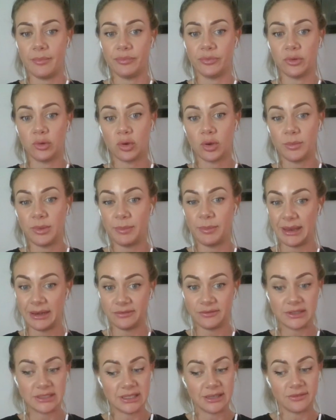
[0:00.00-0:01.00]
You could be
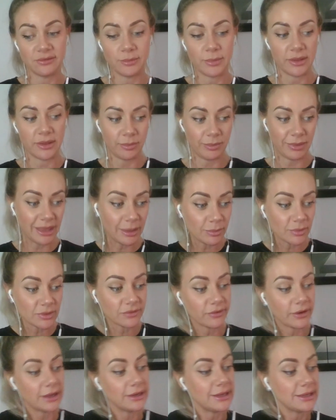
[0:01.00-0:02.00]
benefiting from other
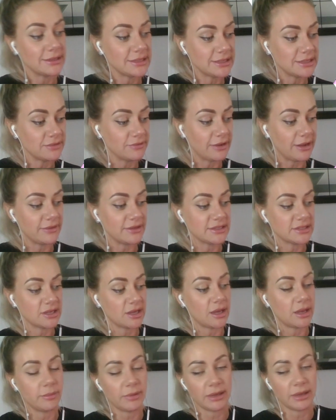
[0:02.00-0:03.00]
people's finances around
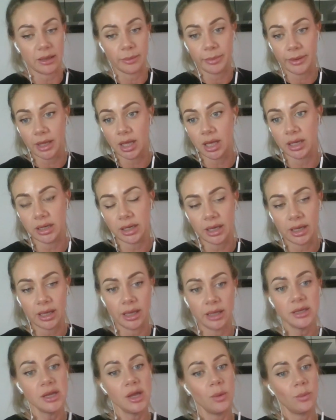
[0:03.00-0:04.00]
this time, like a
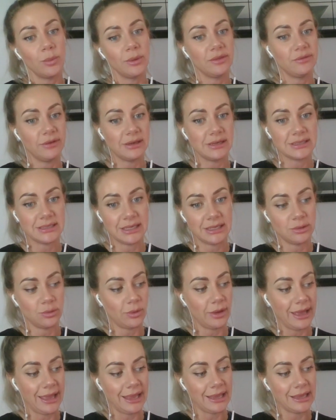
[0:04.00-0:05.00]
partner, with
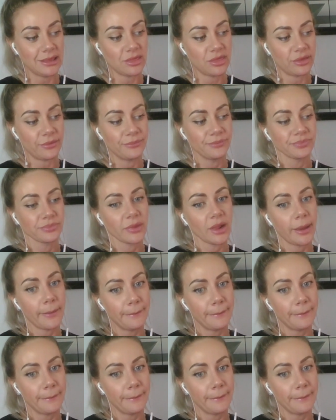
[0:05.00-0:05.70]
Venus in your eighth,